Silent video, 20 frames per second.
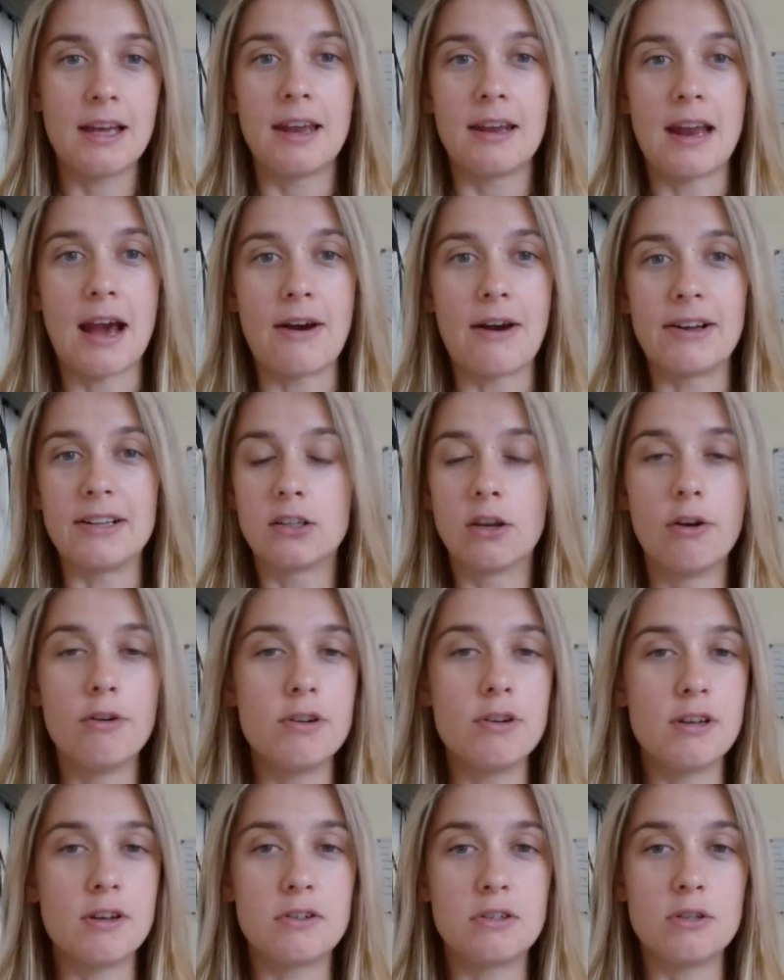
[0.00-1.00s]
Now,
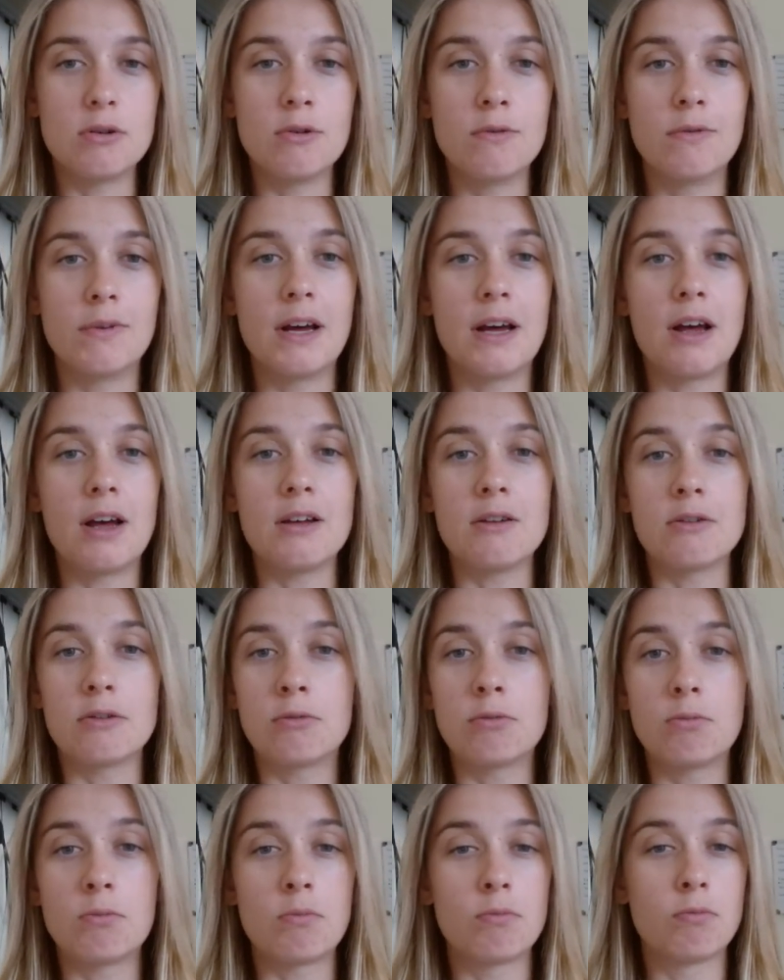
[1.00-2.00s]
Antonio Silva,
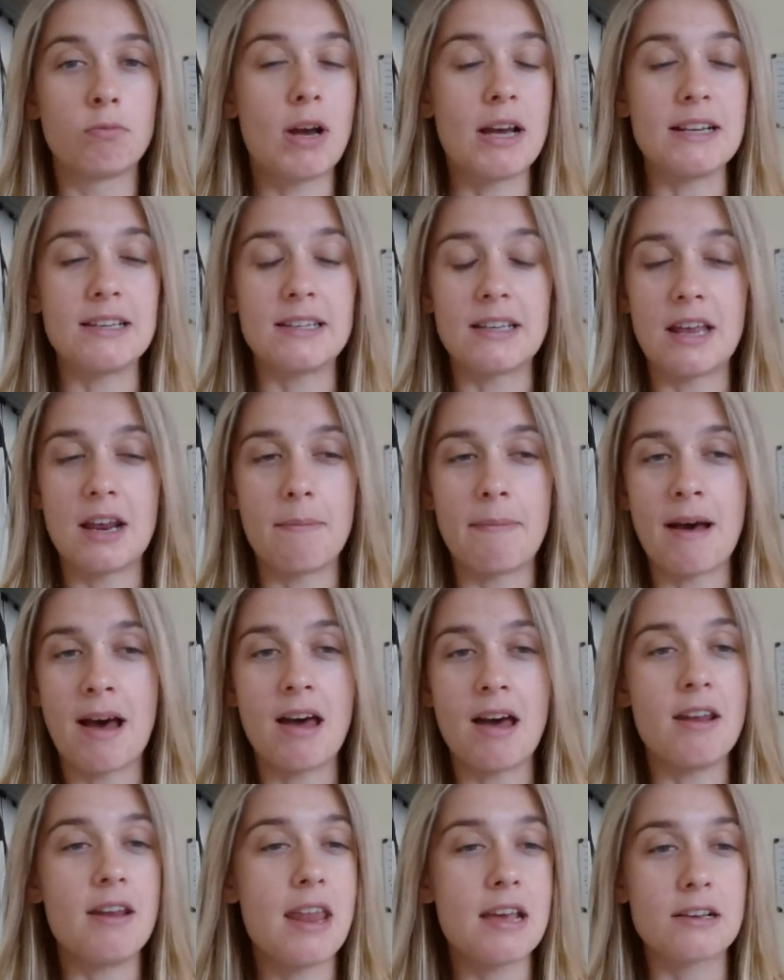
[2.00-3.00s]
right centre
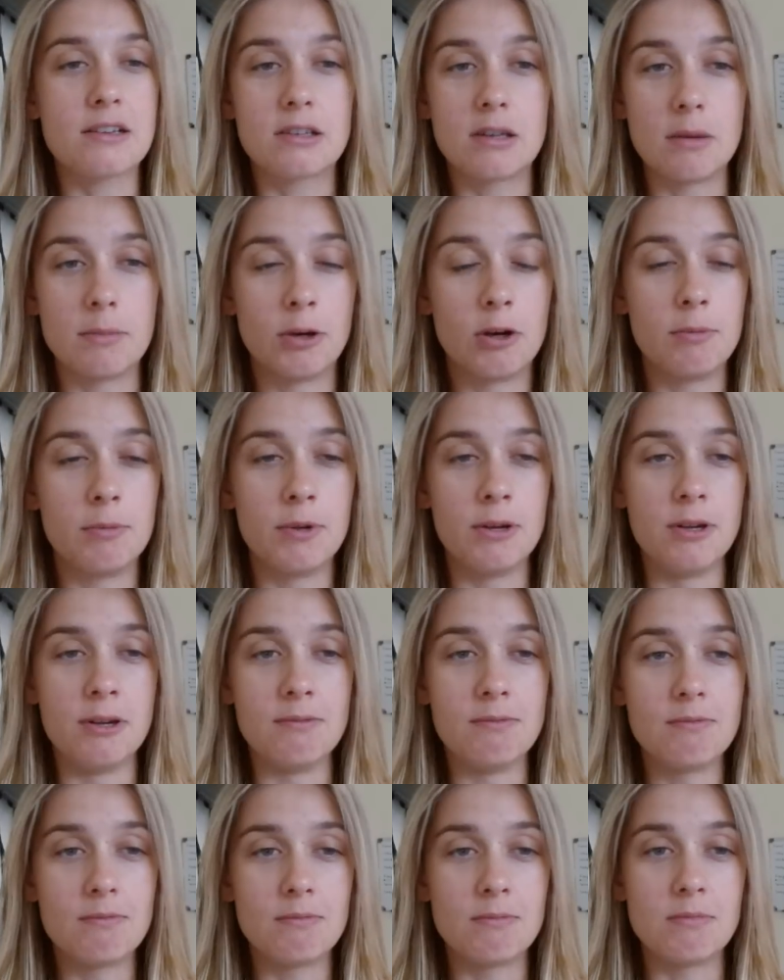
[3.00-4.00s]
back, next to Botman.